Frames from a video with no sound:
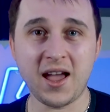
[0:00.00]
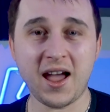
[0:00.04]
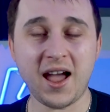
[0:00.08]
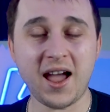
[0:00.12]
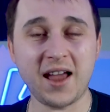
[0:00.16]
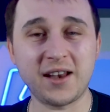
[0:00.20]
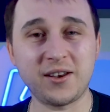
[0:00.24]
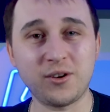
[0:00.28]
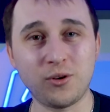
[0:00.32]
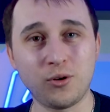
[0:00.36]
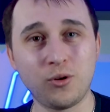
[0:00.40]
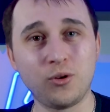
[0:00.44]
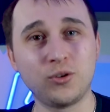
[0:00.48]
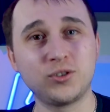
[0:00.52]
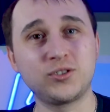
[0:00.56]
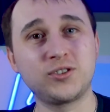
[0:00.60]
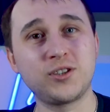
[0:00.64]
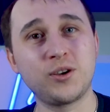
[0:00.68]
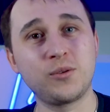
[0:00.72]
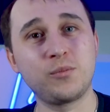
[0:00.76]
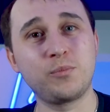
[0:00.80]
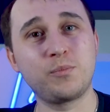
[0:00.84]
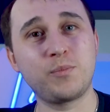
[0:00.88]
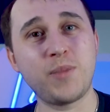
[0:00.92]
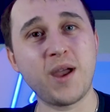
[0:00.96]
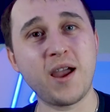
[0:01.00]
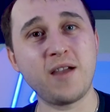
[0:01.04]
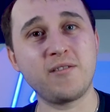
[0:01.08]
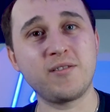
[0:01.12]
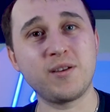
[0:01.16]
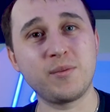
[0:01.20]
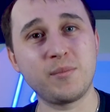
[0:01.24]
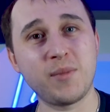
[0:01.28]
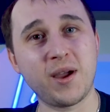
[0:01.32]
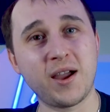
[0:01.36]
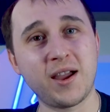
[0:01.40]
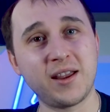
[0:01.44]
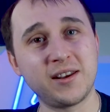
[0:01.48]
And also bear
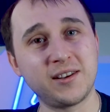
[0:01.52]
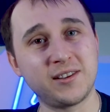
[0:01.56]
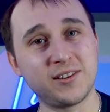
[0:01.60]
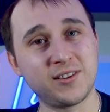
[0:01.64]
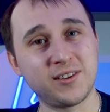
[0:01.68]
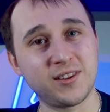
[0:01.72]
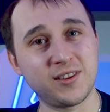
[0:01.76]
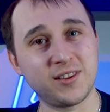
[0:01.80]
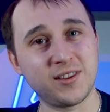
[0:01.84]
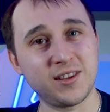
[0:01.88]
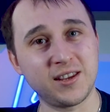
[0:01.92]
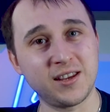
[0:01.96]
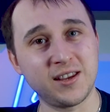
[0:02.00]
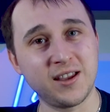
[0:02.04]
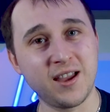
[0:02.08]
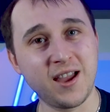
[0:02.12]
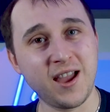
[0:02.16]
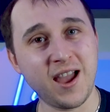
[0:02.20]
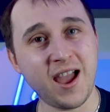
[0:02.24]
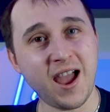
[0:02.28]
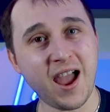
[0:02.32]
in mind that the